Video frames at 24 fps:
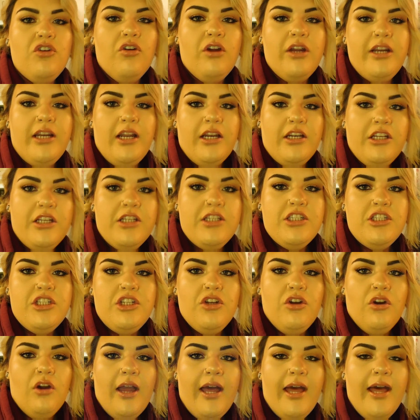green onions
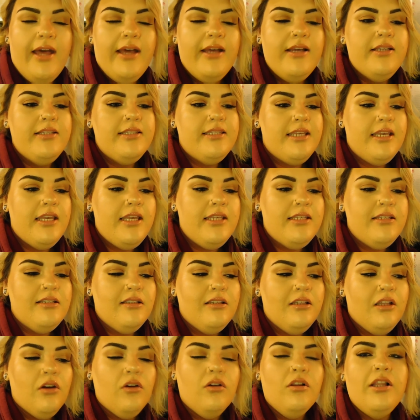to your eggs is
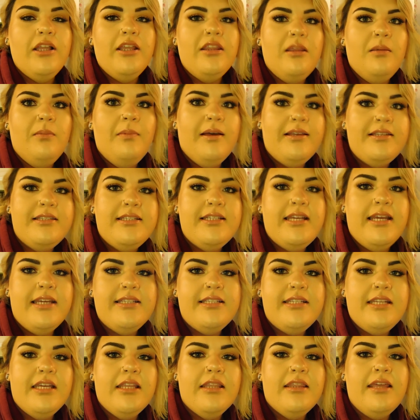literally the best
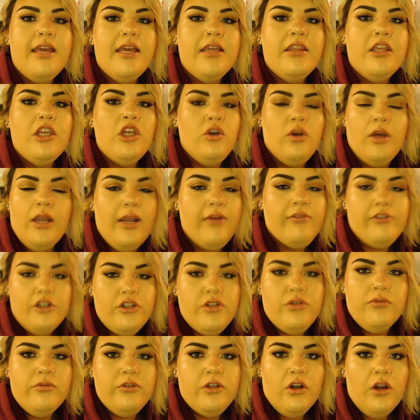tasting thing that you could ever
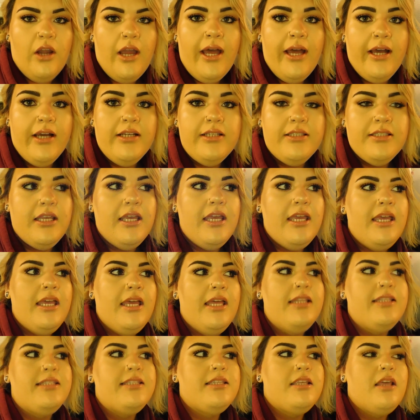do for your eggs.
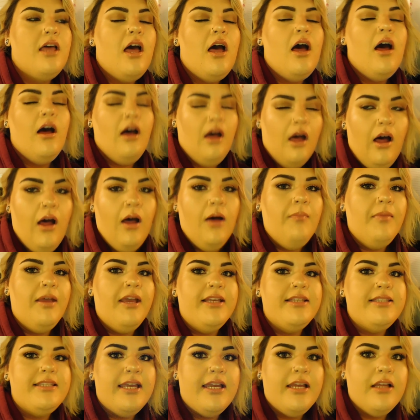It's
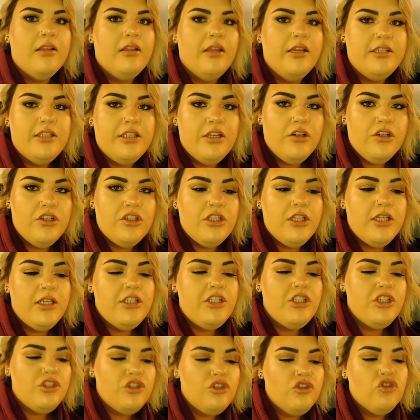amazing. Like, seriously,
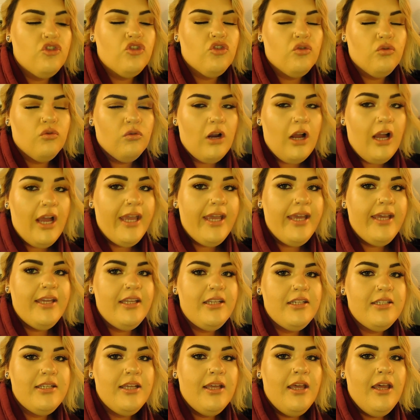just try
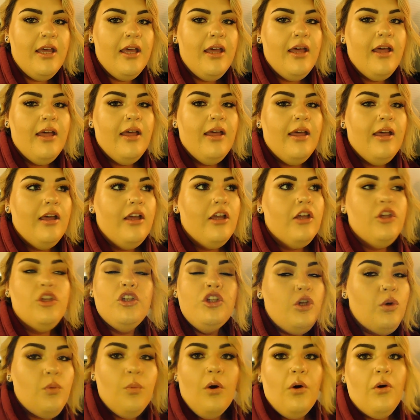it.
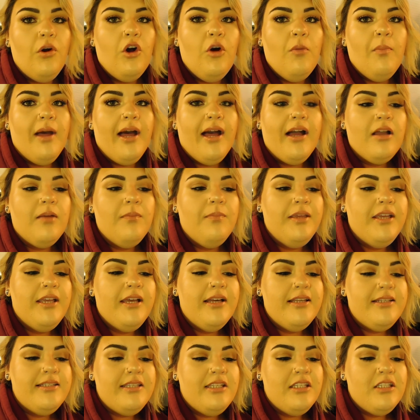You won't go back
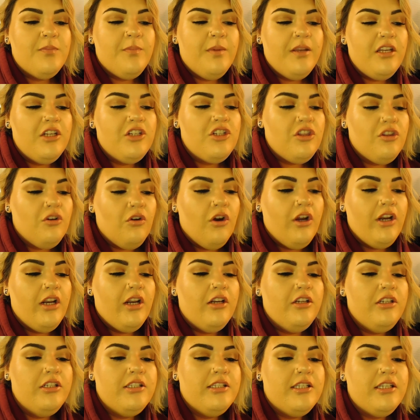because the spinach and the green
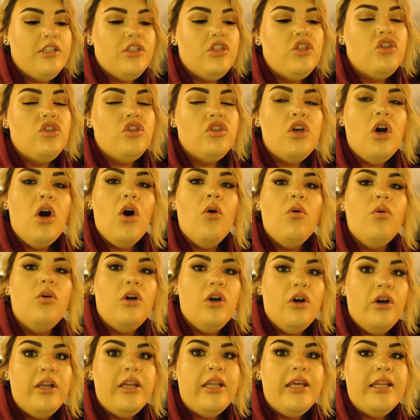onions is so
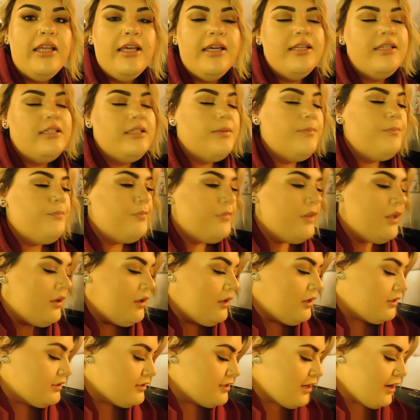good in it.
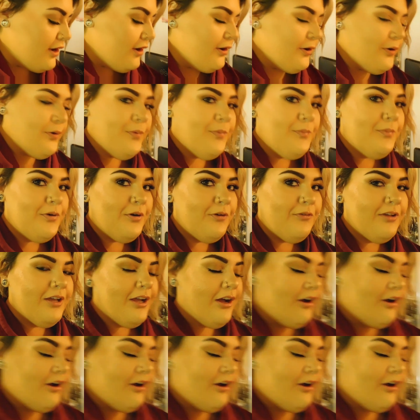So, moving